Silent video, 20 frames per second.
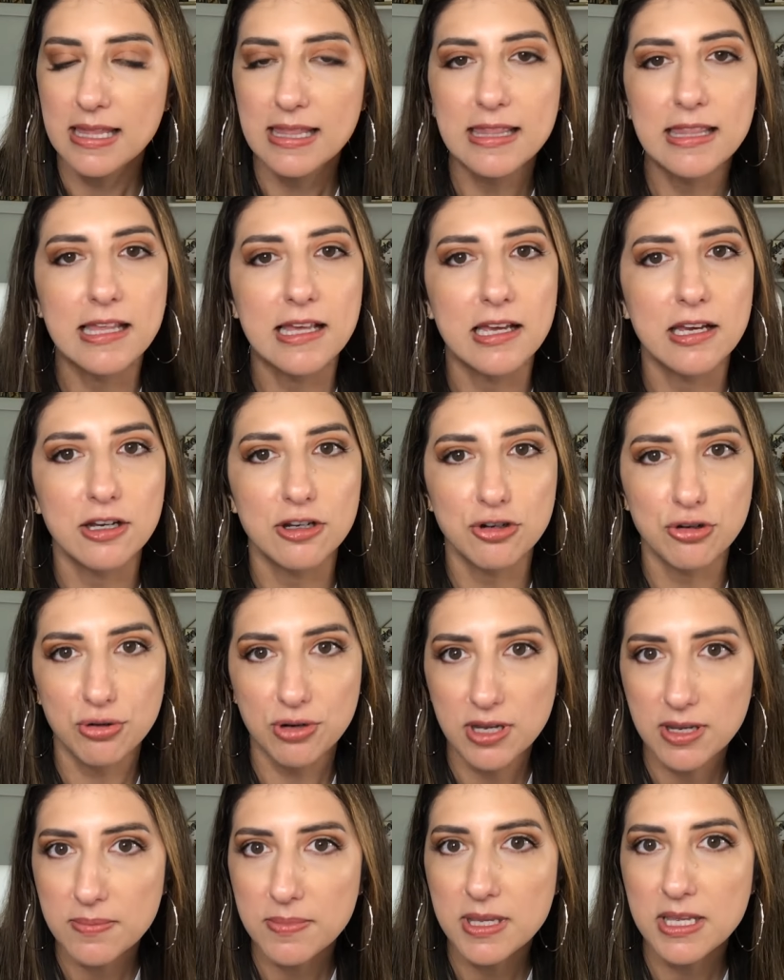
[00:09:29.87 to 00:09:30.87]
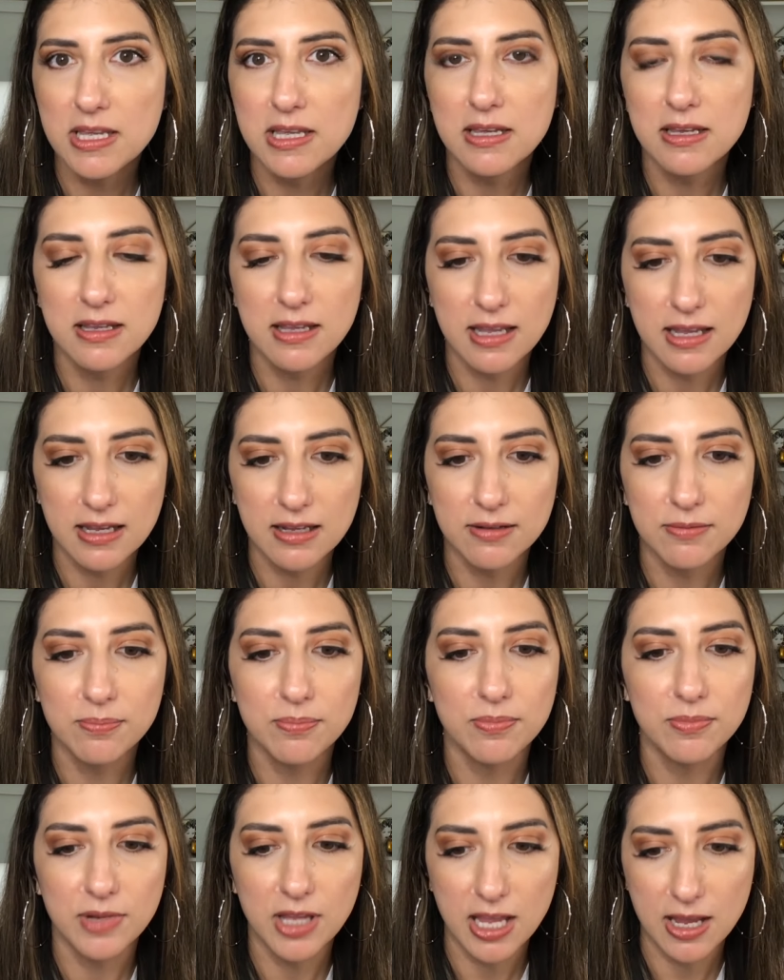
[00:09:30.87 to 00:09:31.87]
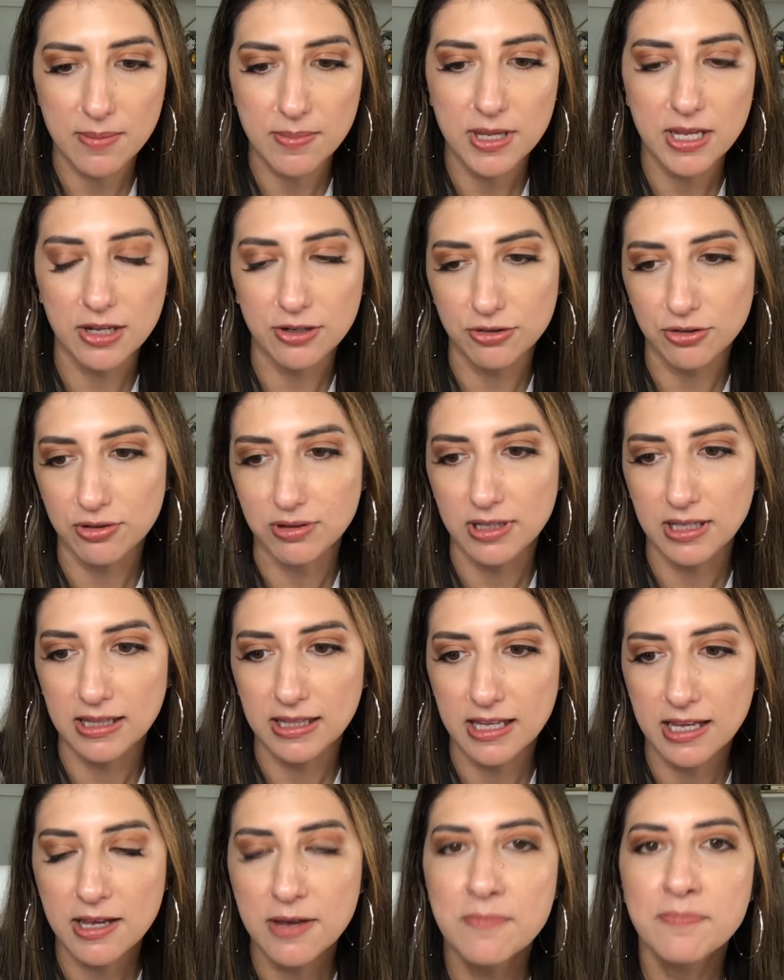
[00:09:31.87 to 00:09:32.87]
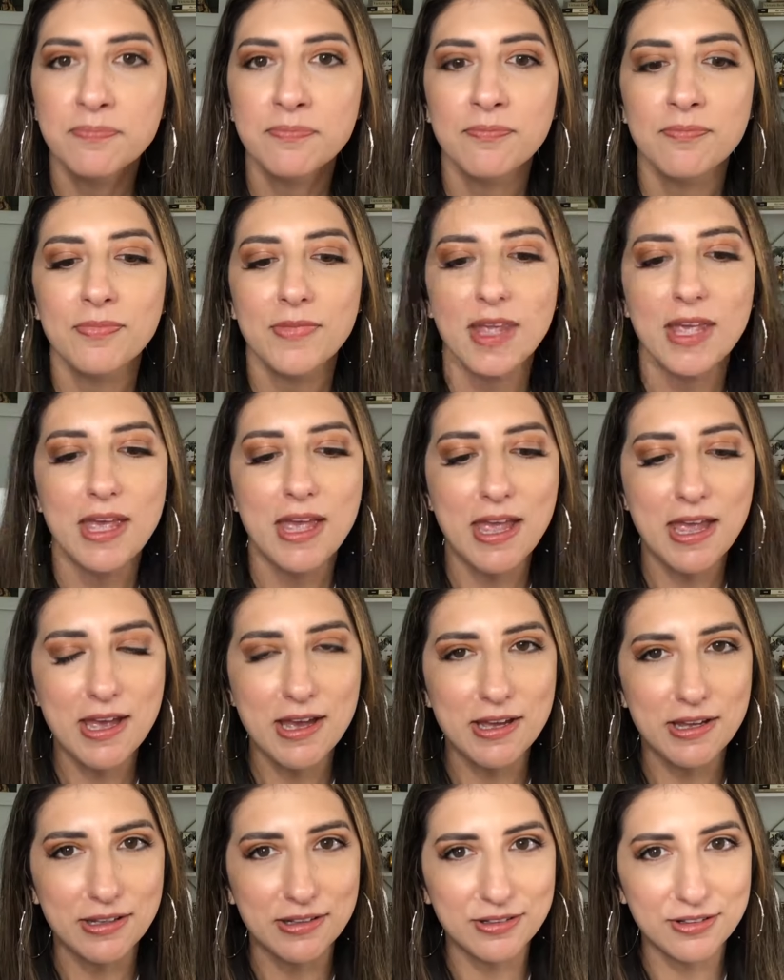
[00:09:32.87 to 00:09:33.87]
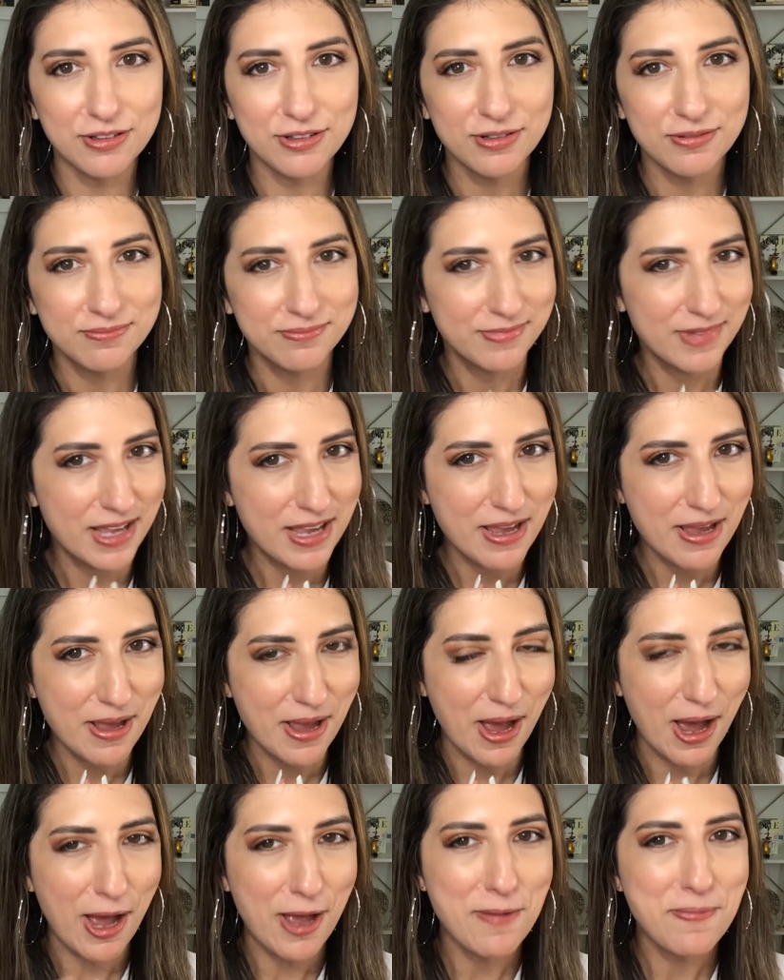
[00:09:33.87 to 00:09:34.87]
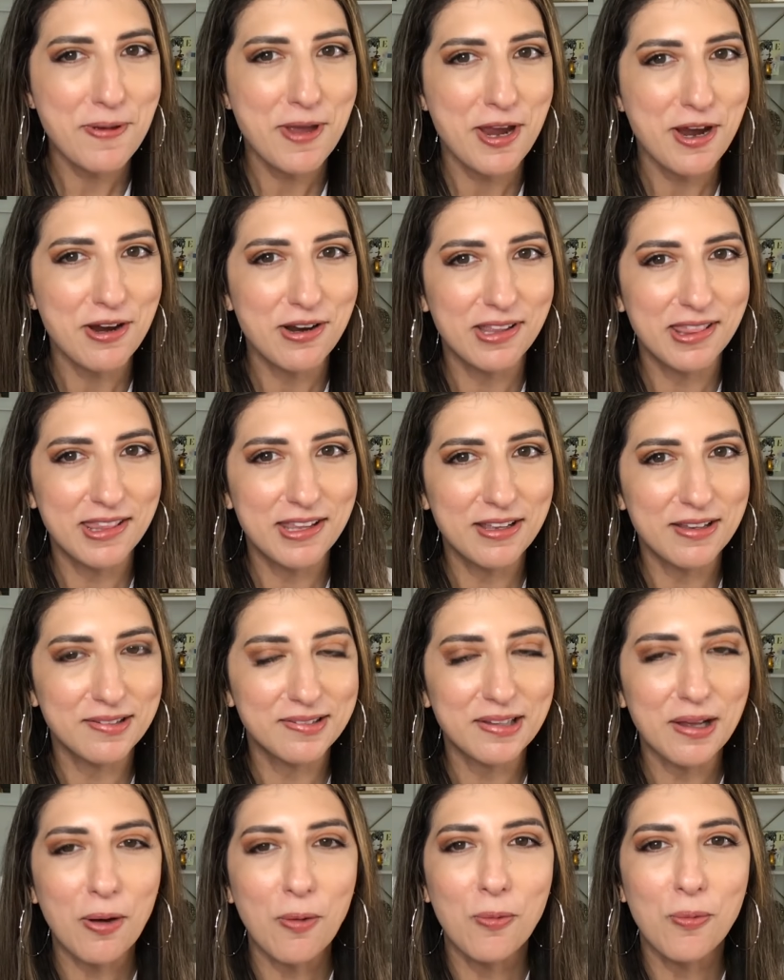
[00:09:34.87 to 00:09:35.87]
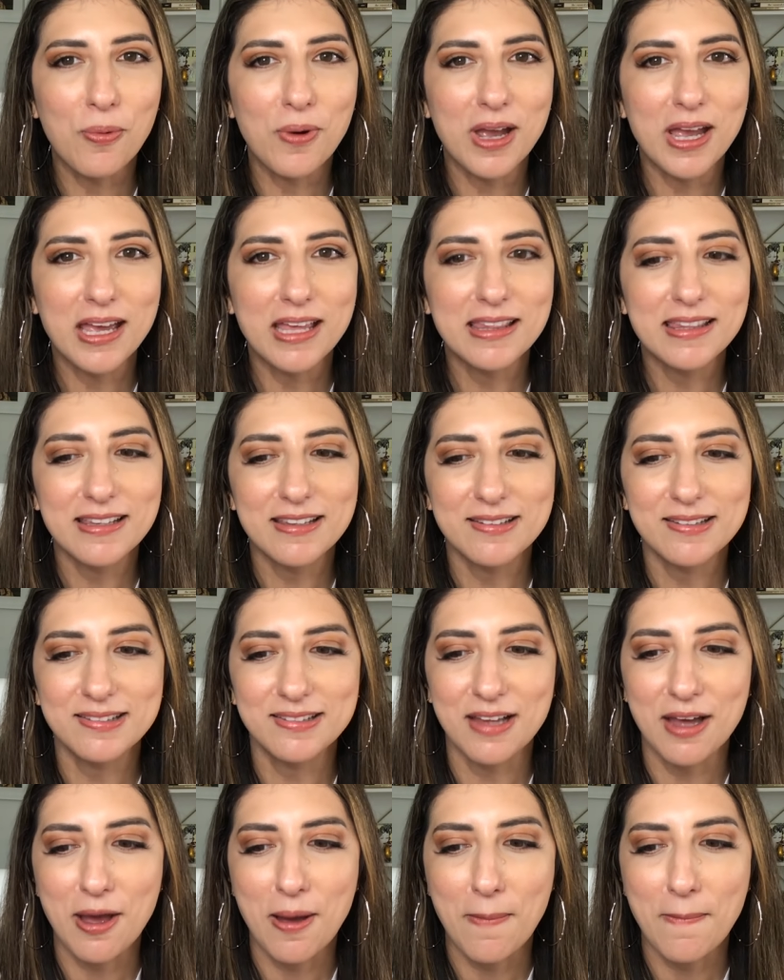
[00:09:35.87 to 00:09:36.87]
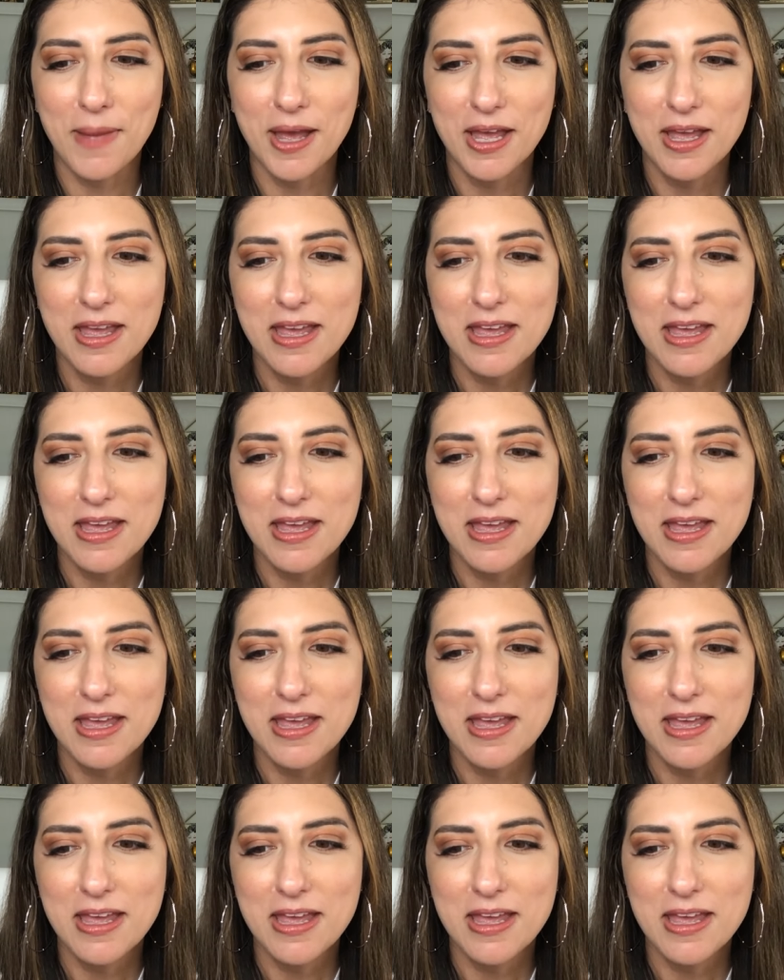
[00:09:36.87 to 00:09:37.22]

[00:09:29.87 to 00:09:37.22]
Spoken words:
the creamy cami underneath it. And I paired this with some